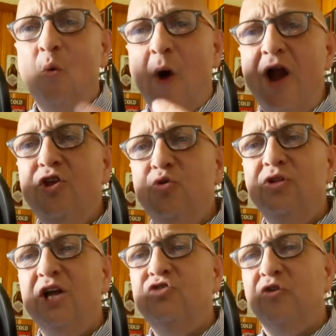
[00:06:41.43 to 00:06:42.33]
Why are you
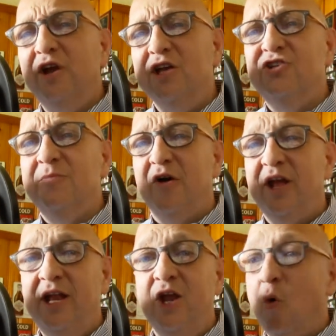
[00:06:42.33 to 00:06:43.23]
lecturing us
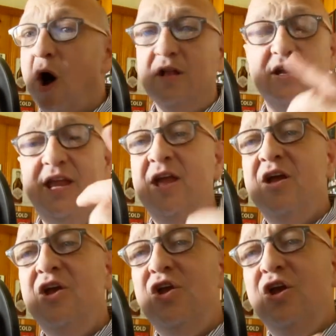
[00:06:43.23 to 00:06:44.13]
about inequality?
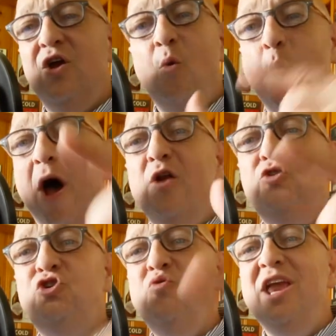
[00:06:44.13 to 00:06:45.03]
Why
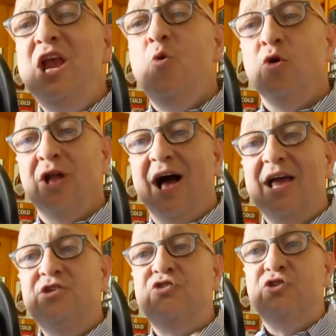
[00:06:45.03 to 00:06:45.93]
don't you
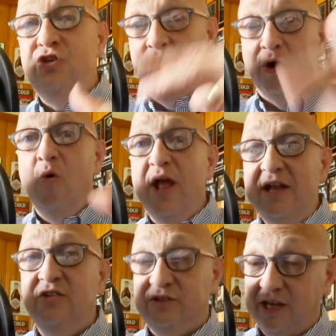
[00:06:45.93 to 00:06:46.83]
equalize your own
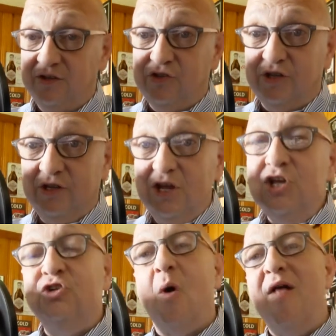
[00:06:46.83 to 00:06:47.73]
entities?
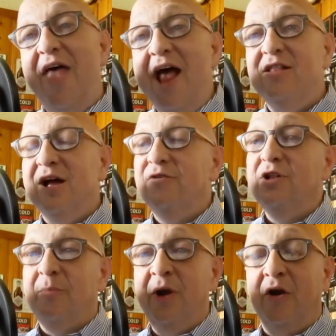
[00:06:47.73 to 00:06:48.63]
So on that
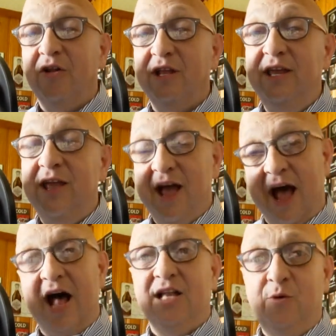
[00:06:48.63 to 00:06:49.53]
level, apparently
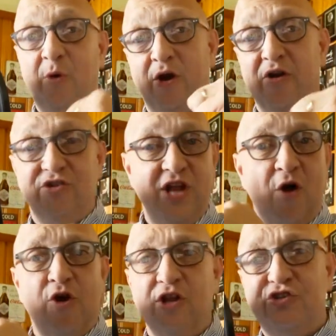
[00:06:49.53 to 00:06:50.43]
Holly Weird is
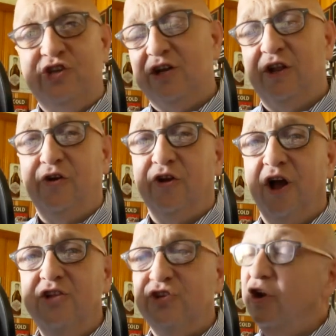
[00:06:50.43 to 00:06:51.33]
now going to stick to their
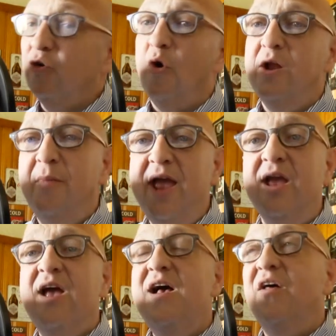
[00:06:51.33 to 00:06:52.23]
guns, and they're going to make
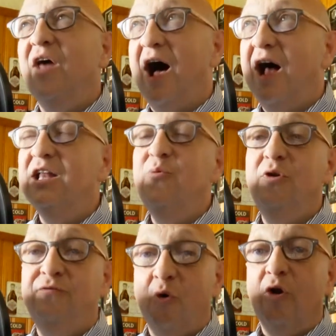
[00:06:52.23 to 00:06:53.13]
the
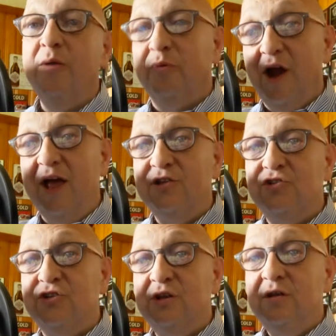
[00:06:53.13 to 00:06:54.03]
Hollywood Foreign
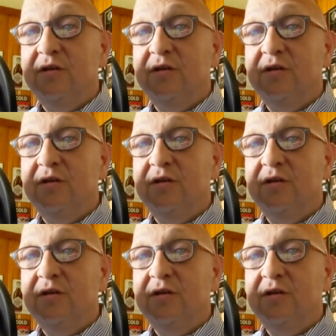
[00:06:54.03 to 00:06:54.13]
Press